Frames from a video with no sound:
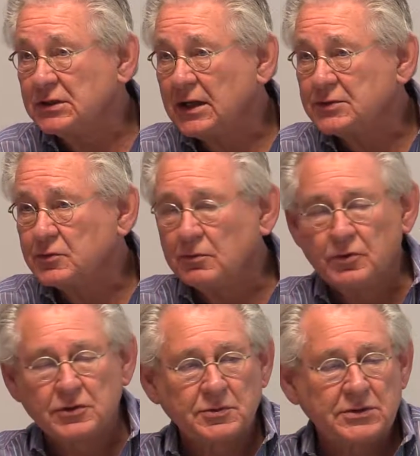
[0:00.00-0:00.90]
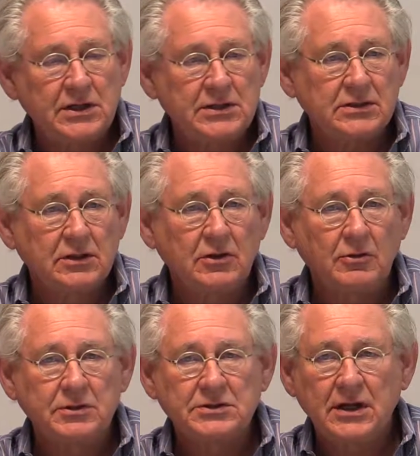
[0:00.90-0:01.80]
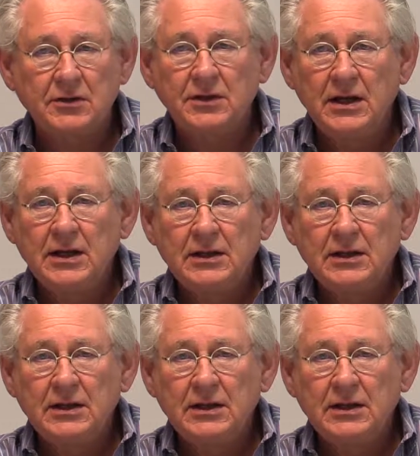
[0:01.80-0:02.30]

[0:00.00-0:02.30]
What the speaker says: industrial bourgeoisies in the global south